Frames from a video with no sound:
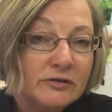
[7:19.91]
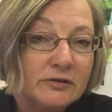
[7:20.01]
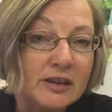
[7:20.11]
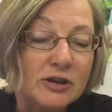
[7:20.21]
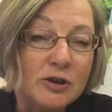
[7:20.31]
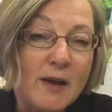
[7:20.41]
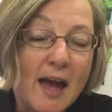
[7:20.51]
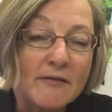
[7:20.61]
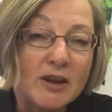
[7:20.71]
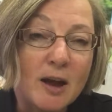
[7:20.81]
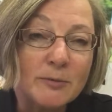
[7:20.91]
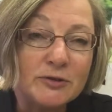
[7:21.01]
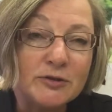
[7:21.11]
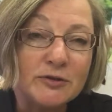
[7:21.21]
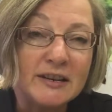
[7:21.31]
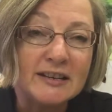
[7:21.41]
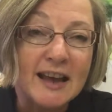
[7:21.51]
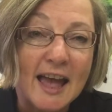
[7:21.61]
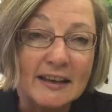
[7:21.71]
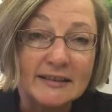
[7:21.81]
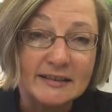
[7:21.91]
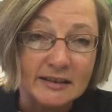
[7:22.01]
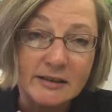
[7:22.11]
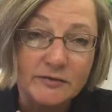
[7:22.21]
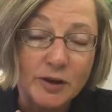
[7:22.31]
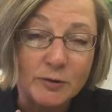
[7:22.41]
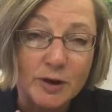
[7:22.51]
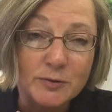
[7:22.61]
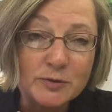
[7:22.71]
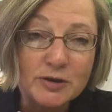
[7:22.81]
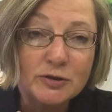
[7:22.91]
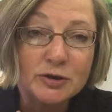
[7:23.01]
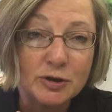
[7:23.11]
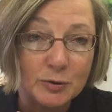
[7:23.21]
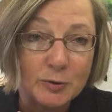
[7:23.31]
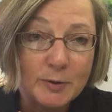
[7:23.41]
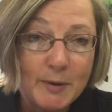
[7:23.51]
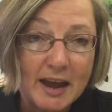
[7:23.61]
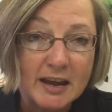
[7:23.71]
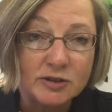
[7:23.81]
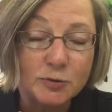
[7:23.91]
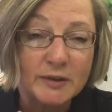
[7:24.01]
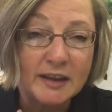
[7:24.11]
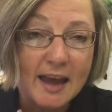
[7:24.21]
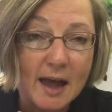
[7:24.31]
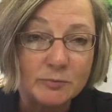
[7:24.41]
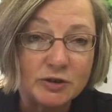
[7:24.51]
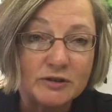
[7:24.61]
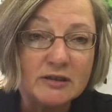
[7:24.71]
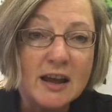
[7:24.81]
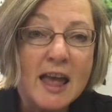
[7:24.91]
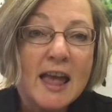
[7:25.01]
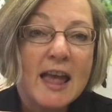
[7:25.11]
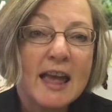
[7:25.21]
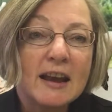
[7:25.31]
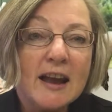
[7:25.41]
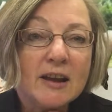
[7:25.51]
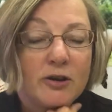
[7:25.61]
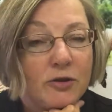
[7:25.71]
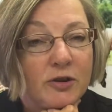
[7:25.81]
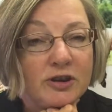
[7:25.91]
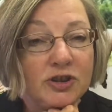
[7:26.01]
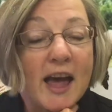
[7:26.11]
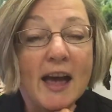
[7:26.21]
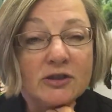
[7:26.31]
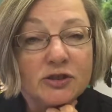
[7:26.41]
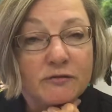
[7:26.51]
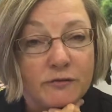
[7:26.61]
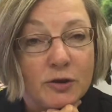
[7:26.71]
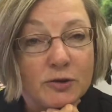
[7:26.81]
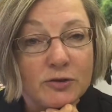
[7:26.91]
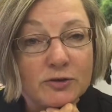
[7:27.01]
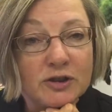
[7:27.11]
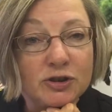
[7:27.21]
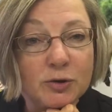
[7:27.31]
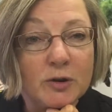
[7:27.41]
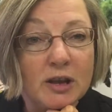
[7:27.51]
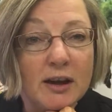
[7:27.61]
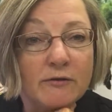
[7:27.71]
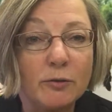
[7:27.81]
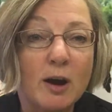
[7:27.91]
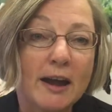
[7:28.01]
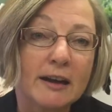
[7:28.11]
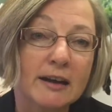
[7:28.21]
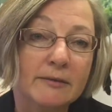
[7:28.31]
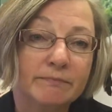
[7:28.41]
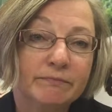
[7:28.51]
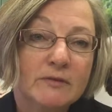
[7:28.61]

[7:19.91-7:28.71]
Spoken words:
Then you have an opportunity to add 6 photos, 2 to a page with a caption. And I encourage action photos that show a lot of variety.